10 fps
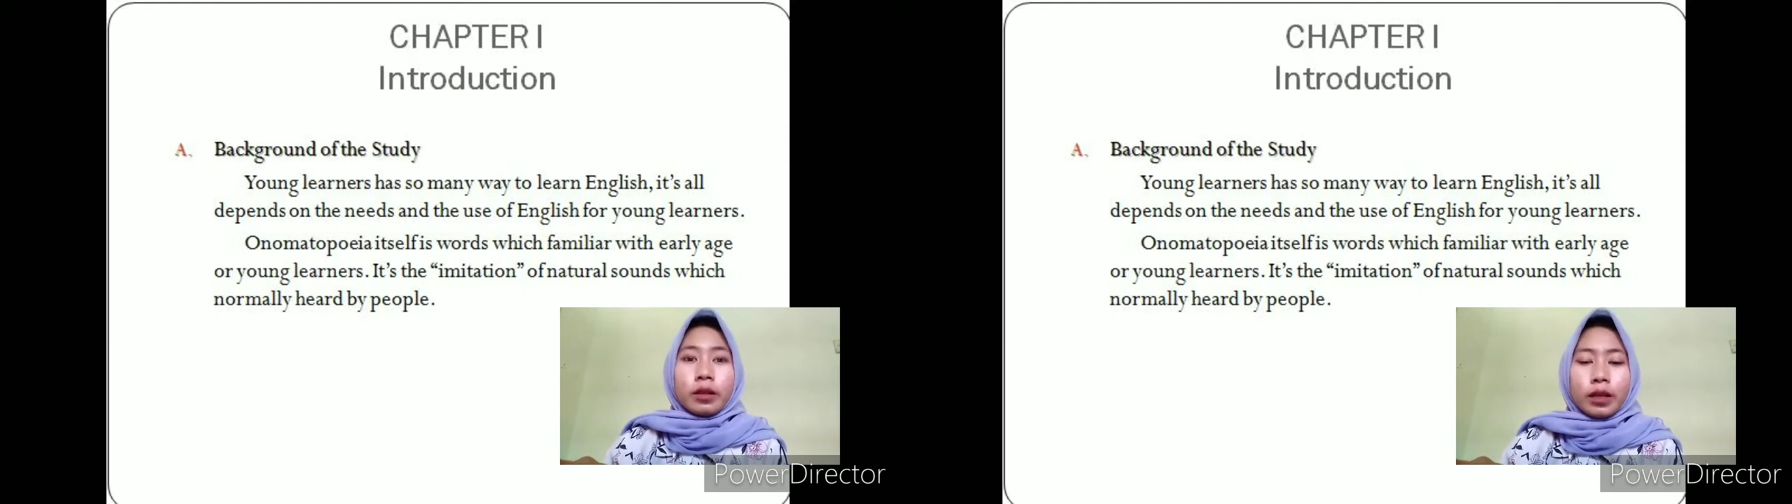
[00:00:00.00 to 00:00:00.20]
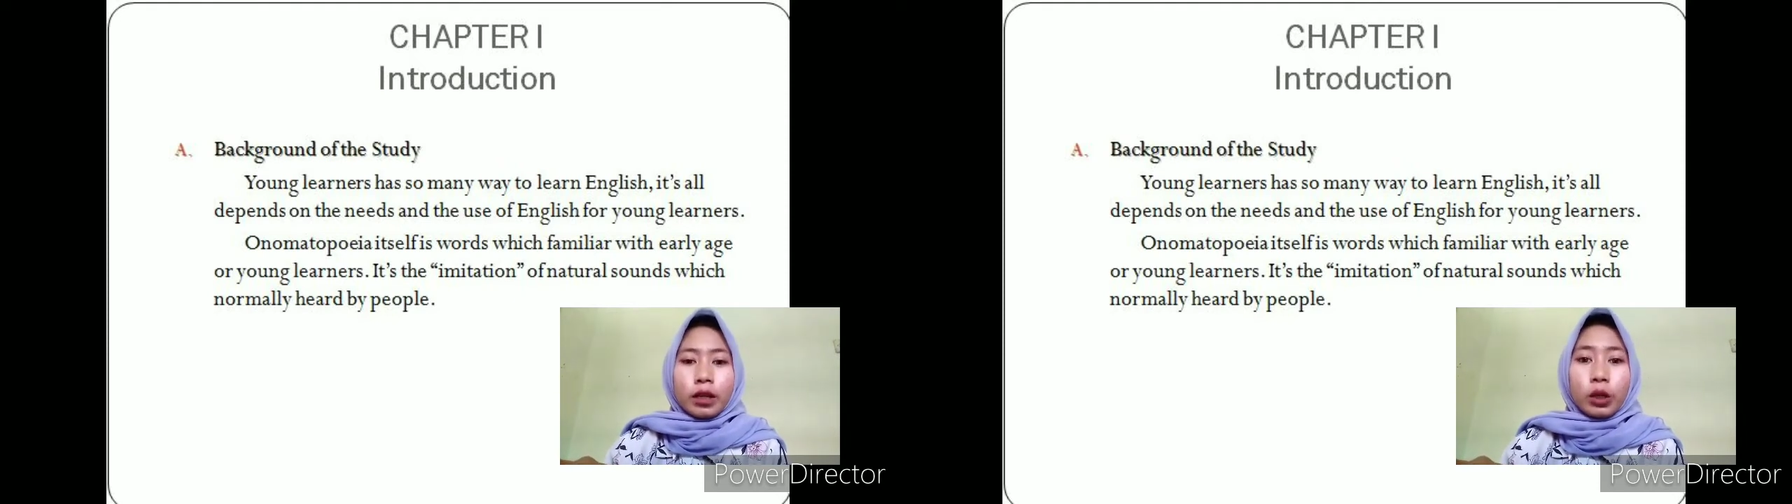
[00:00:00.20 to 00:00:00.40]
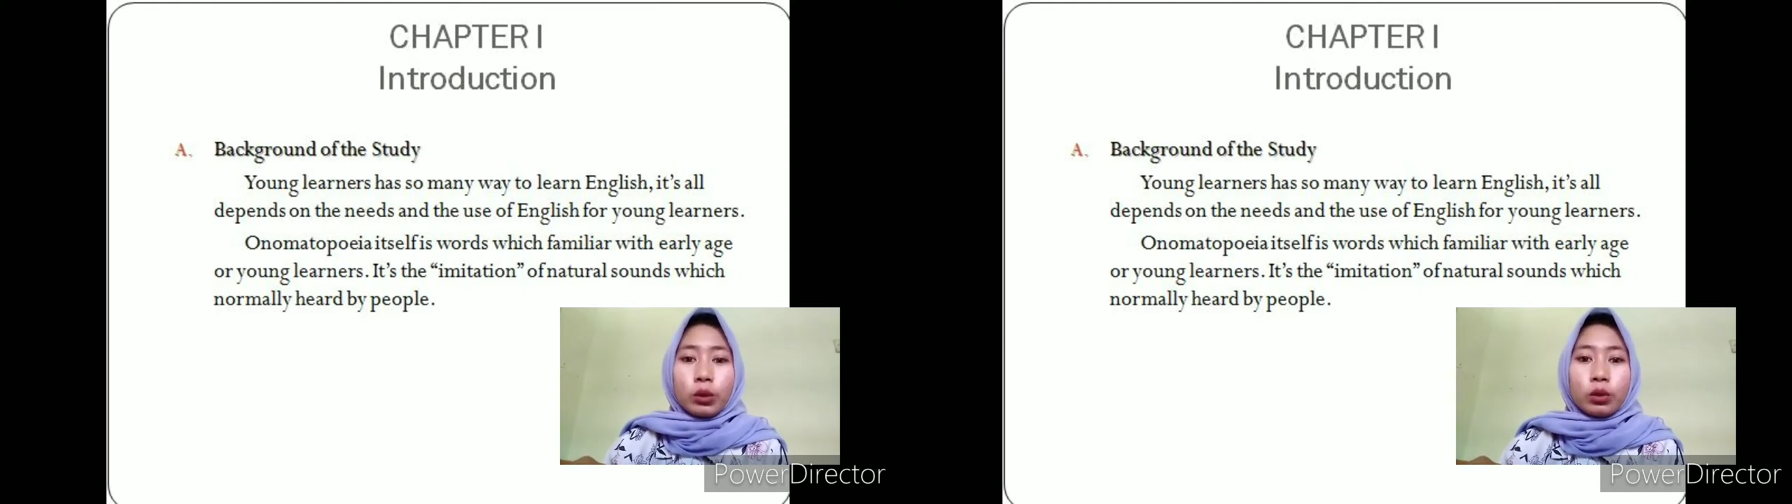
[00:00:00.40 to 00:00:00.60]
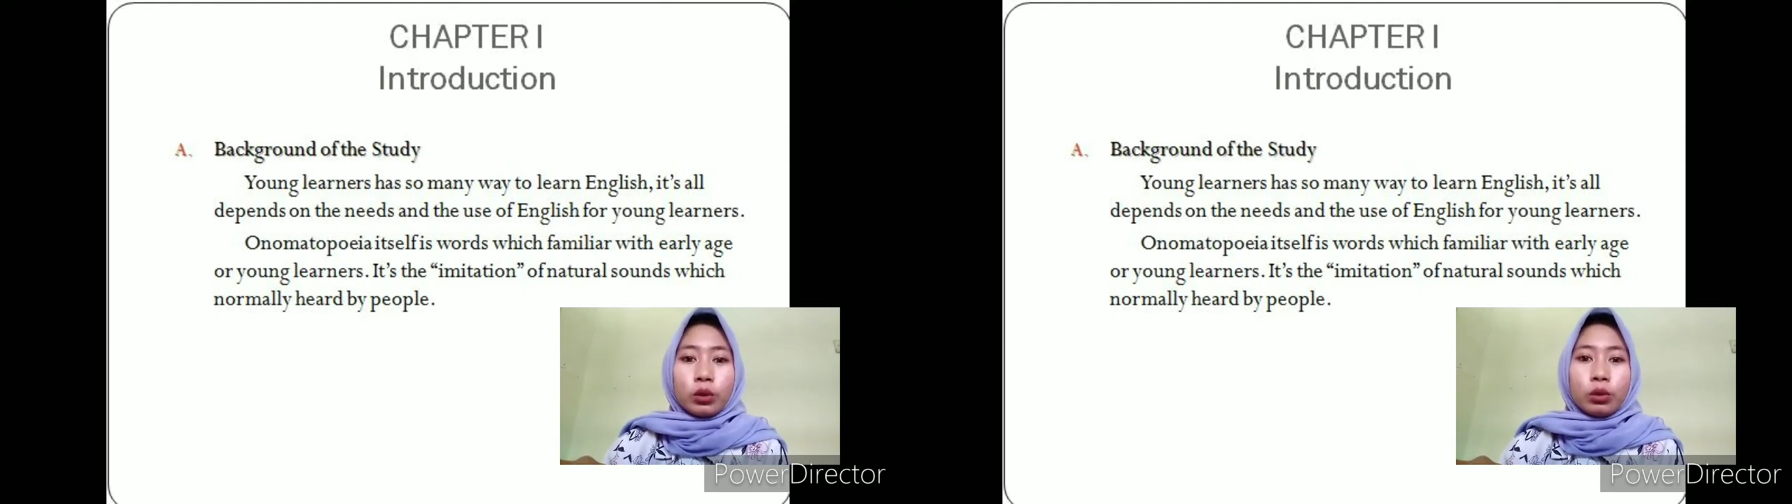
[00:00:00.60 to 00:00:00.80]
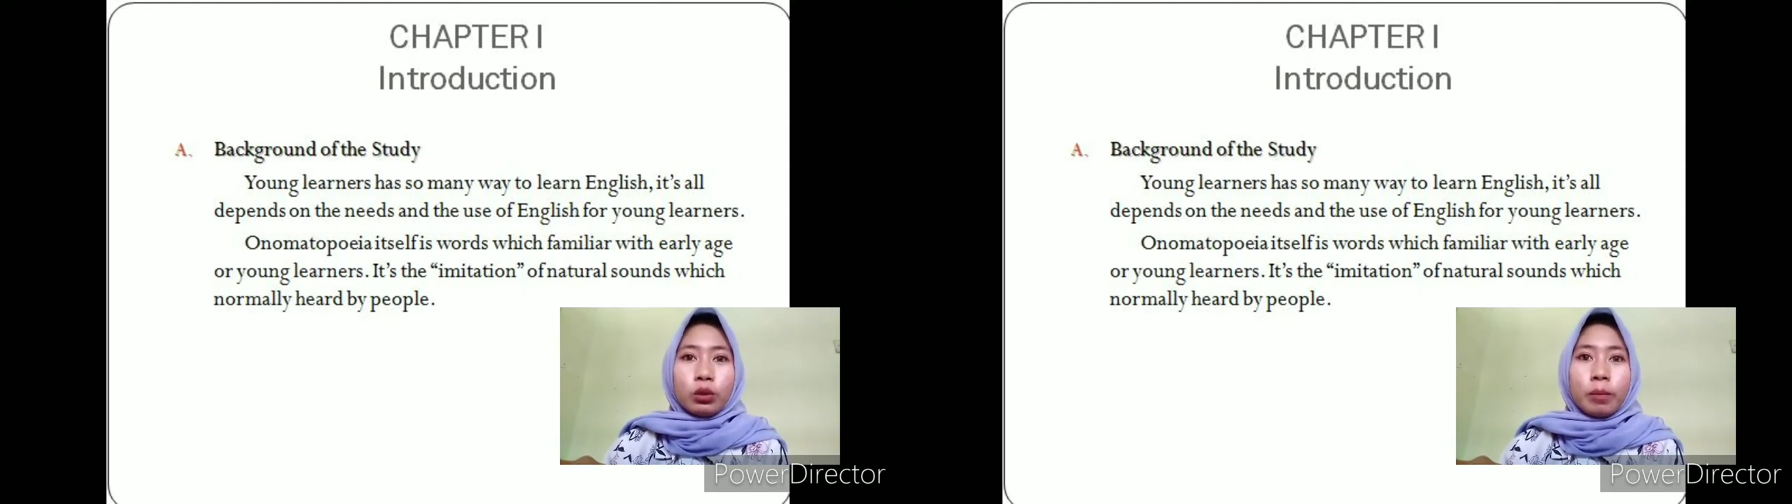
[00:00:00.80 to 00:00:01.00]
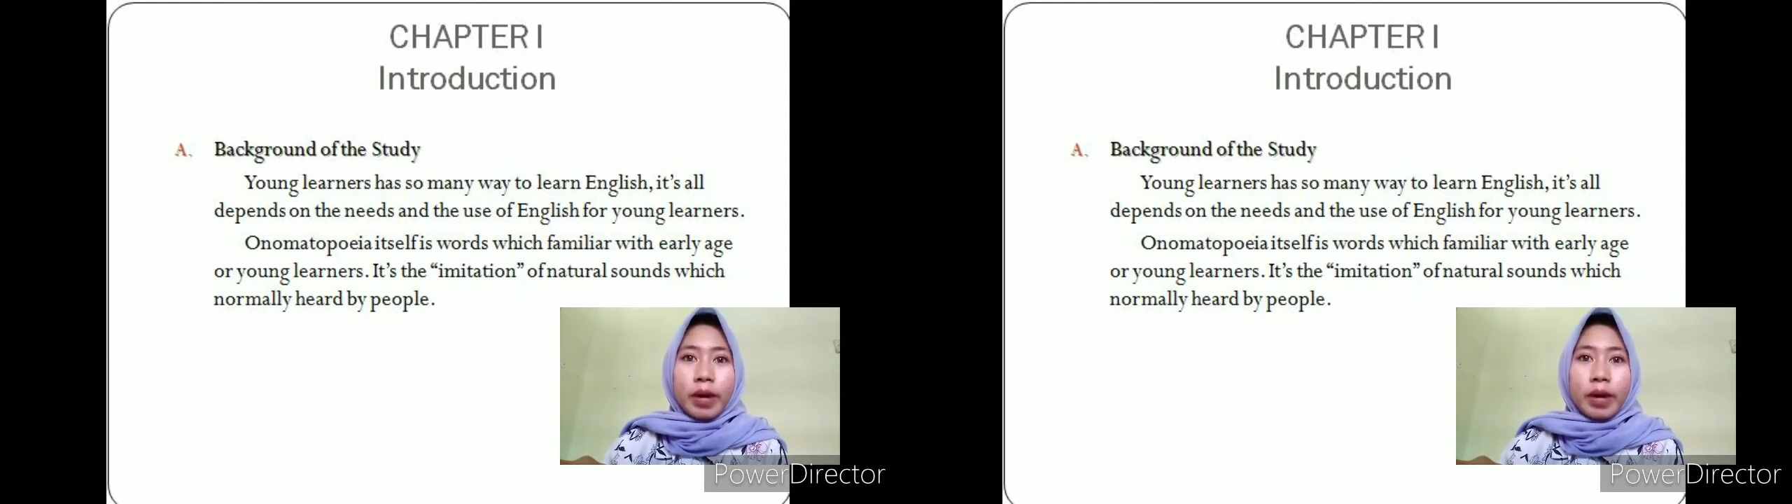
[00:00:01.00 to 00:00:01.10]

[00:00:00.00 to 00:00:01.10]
Take a look to the